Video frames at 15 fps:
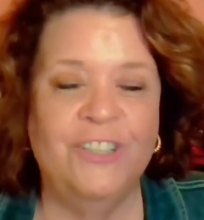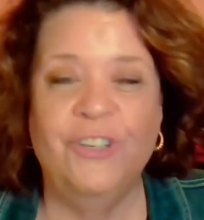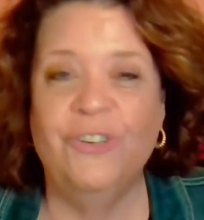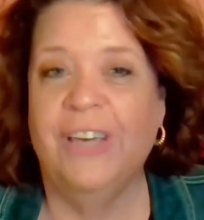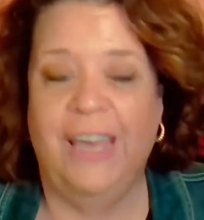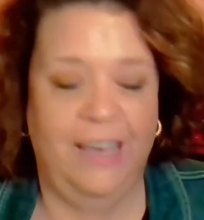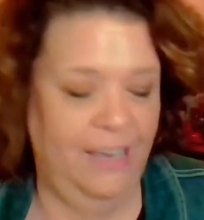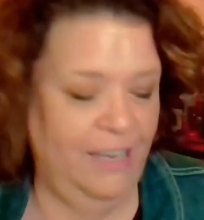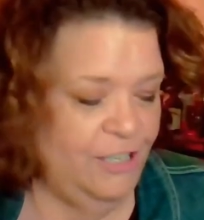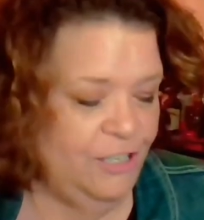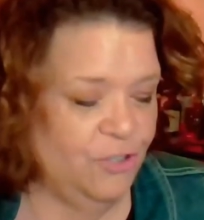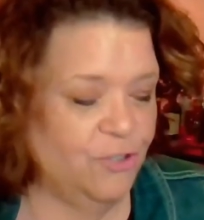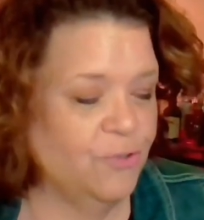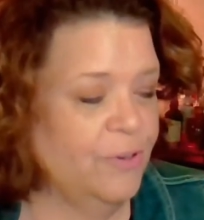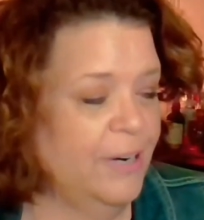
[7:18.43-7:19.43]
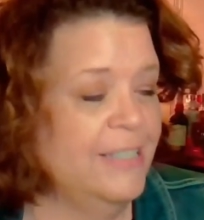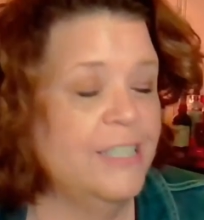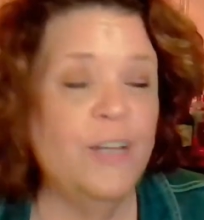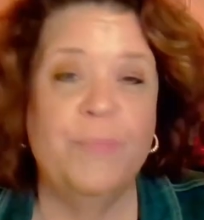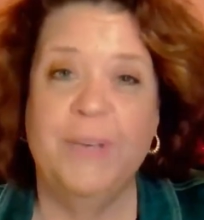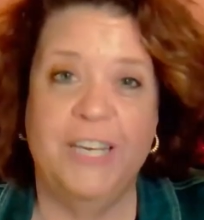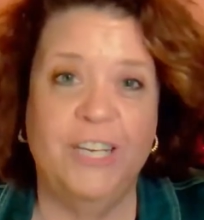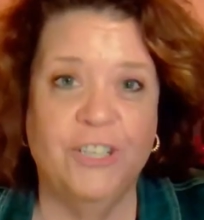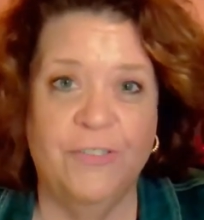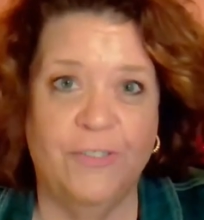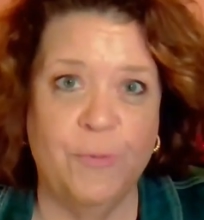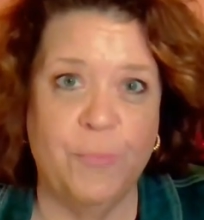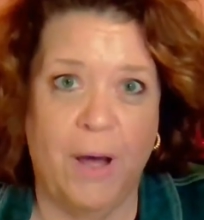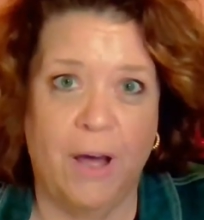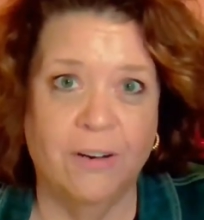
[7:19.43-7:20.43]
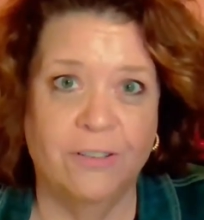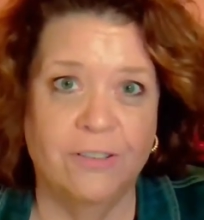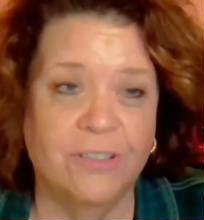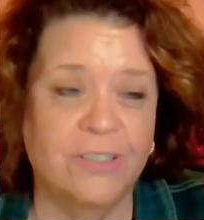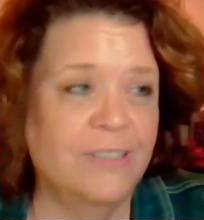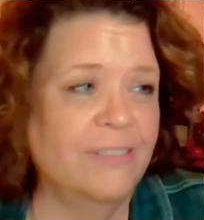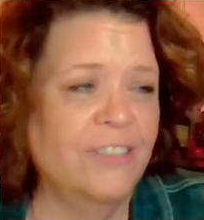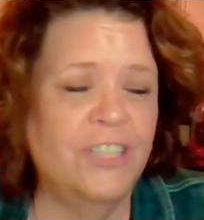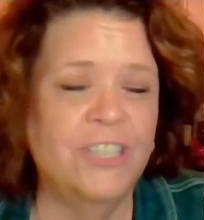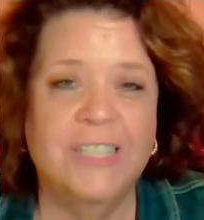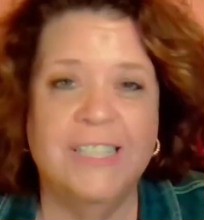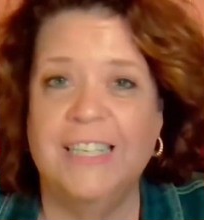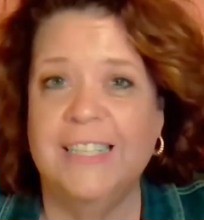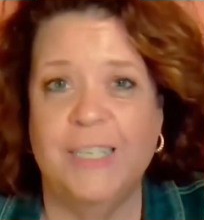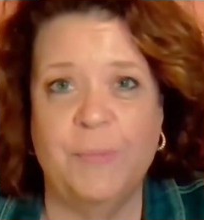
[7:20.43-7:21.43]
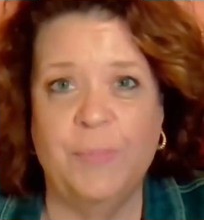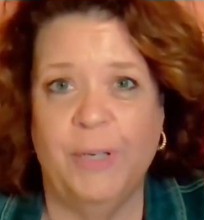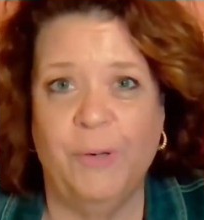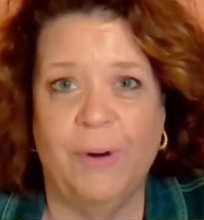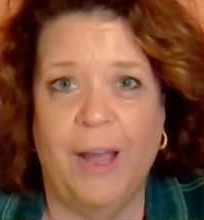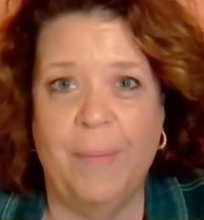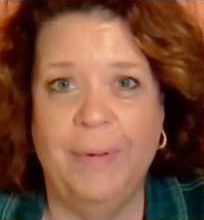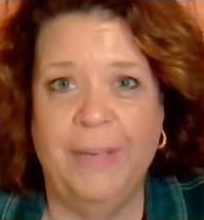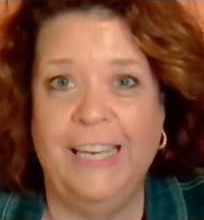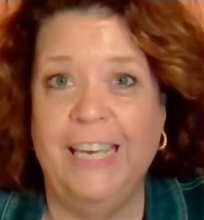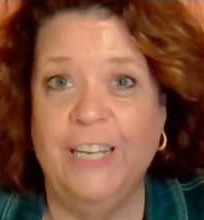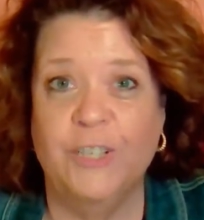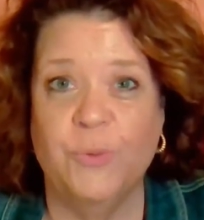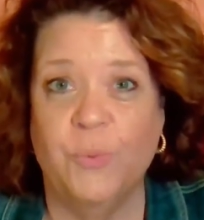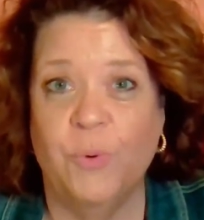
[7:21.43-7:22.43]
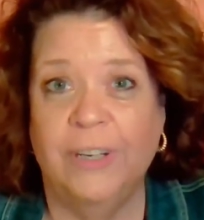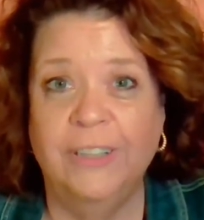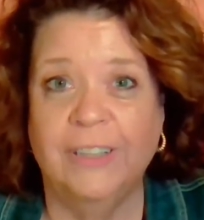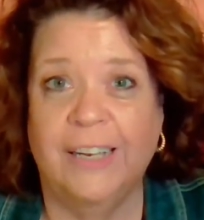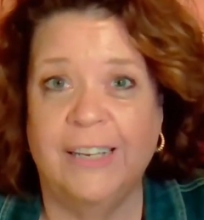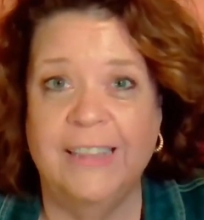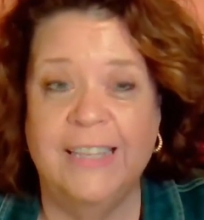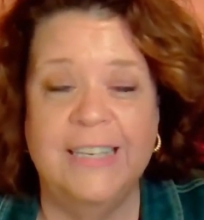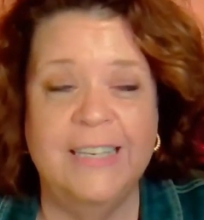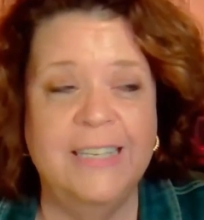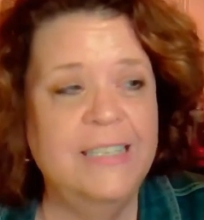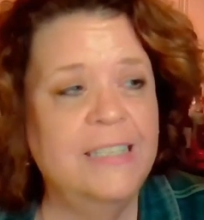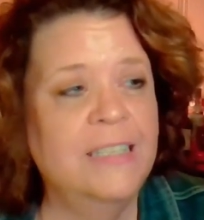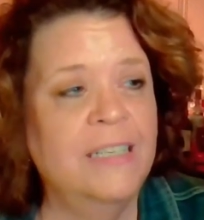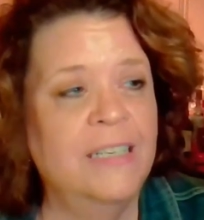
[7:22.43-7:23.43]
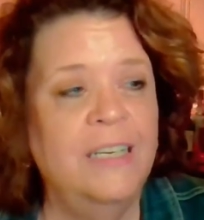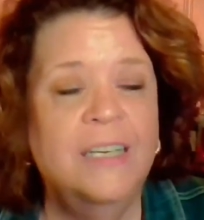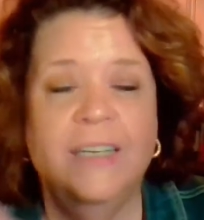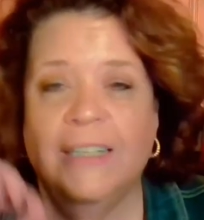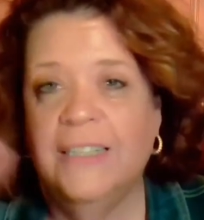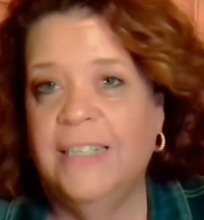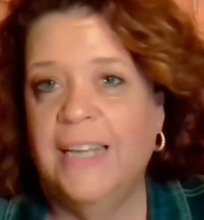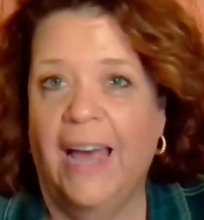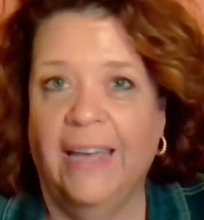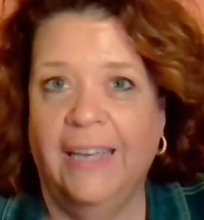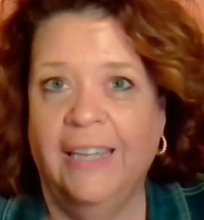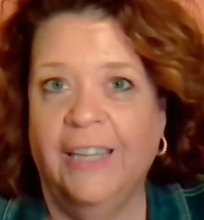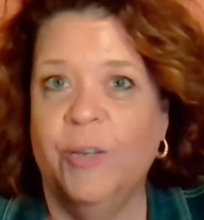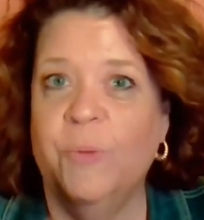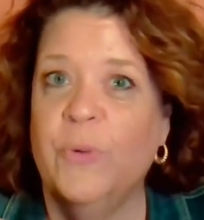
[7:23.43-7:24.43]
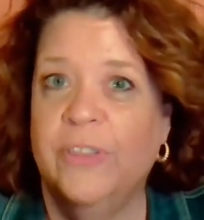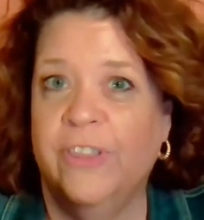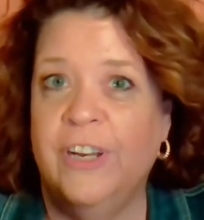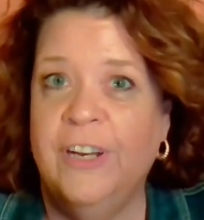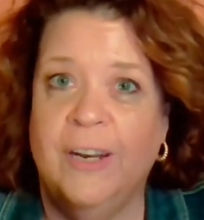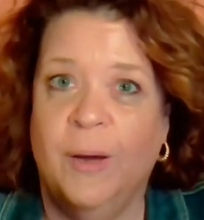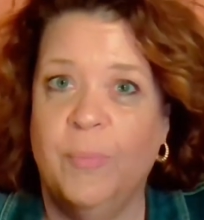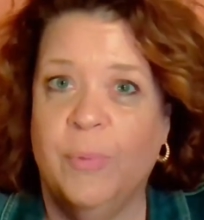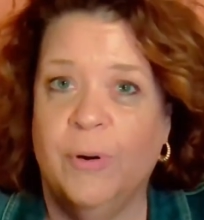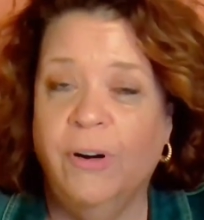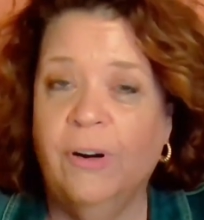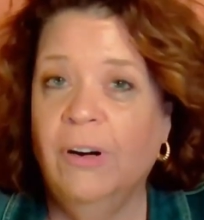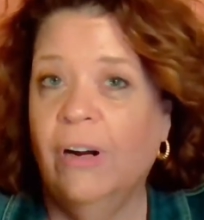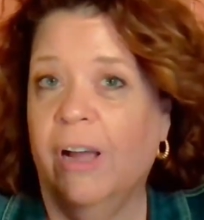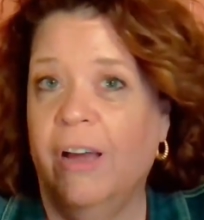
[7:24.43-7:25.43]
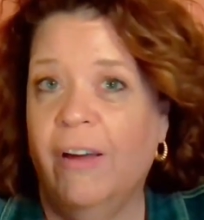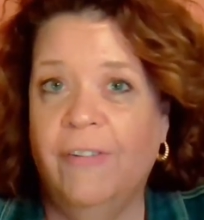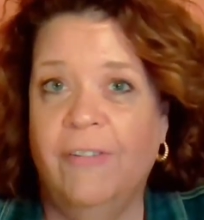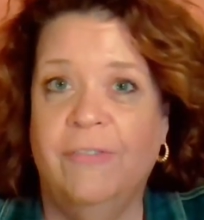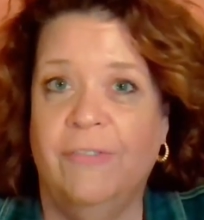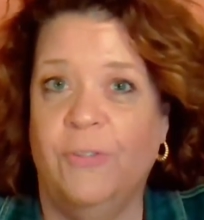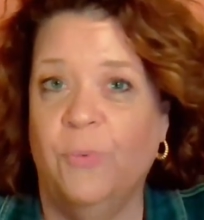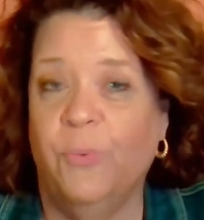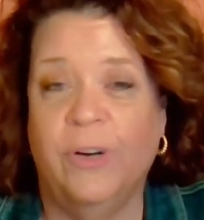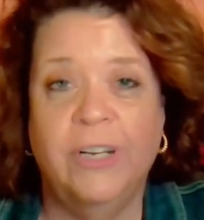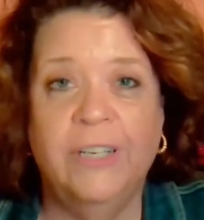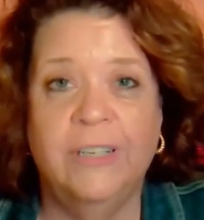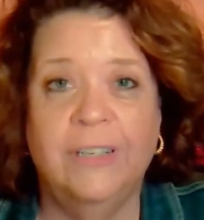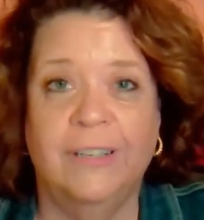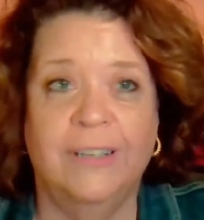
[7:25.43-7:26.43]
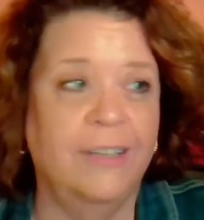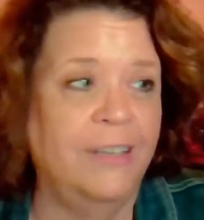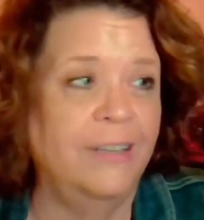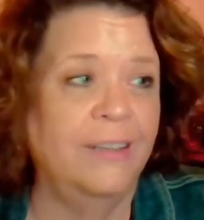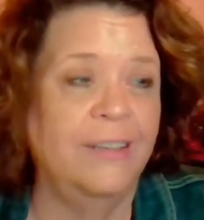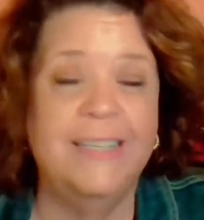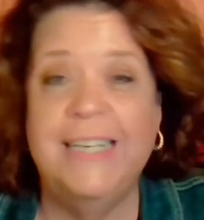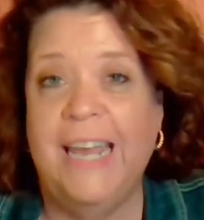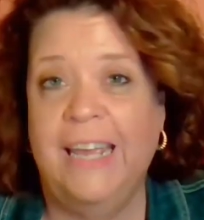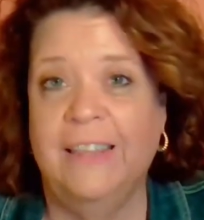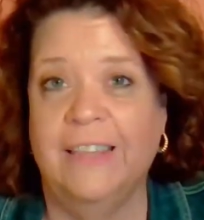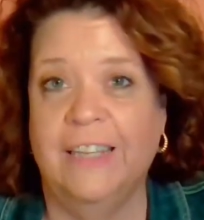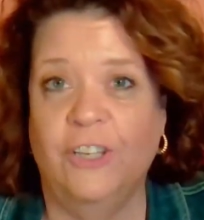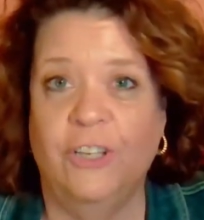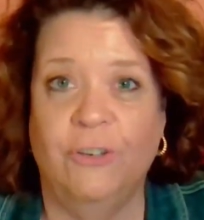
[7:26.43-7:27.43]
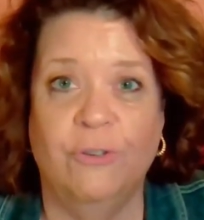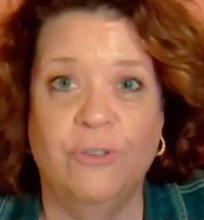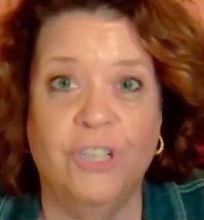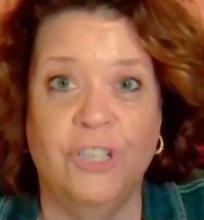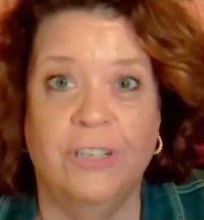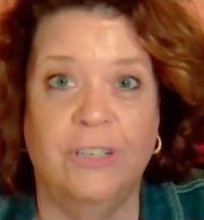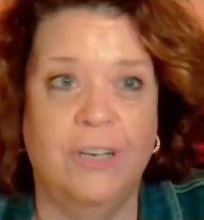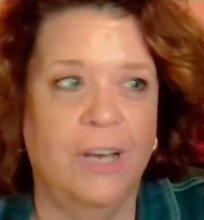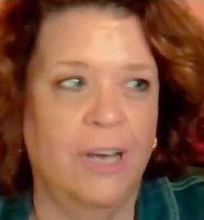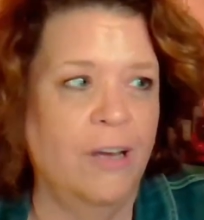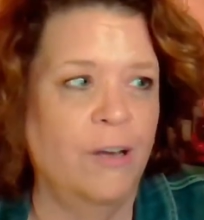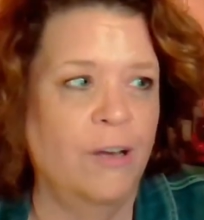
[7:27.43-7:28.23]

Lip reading: You can dress up each of the bottles, just simply wrapping each one like this, tagging them with the number of the date that you should